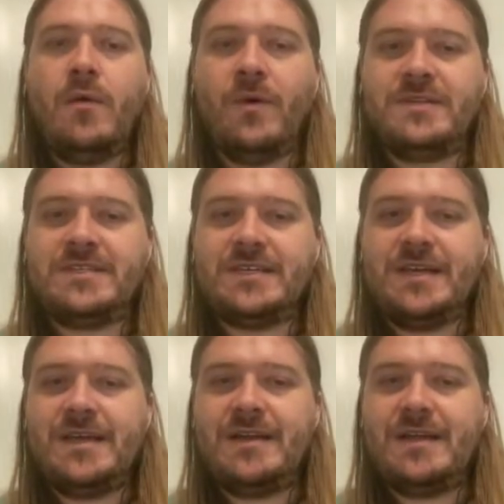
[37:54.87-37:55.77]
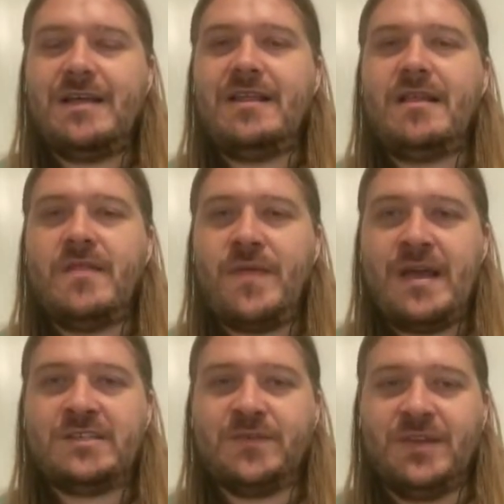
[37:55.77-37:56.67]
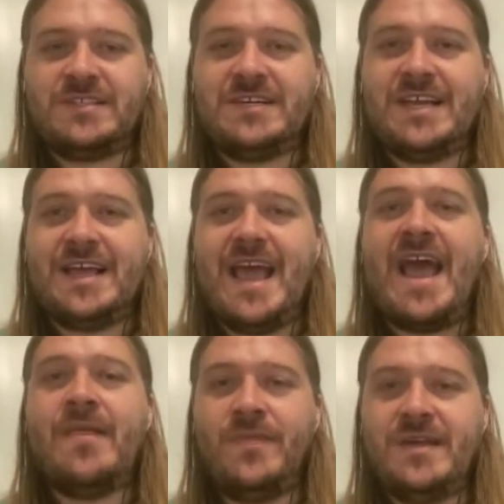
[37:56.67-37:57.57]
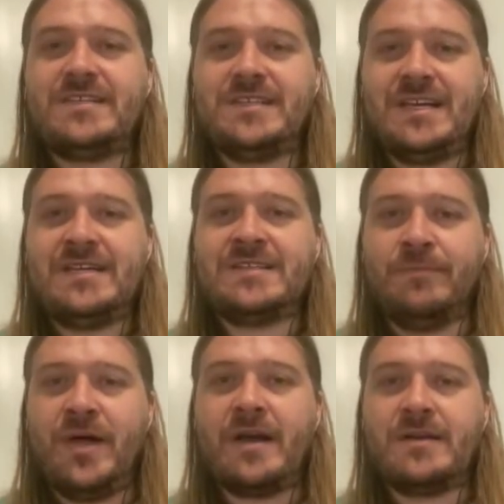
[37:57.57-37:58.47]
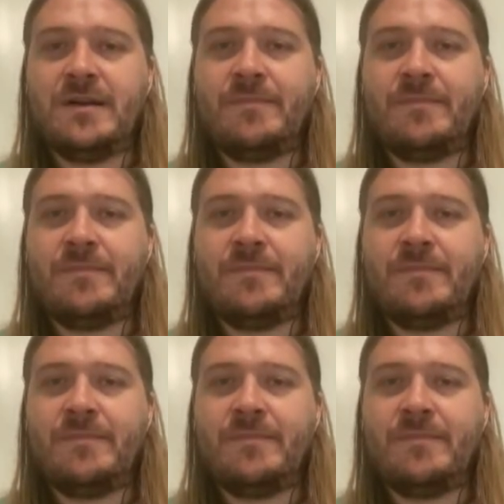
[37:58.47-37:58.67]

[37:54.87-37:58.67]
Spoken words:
Once again, thanks for listening. And this is the Blogging Dirty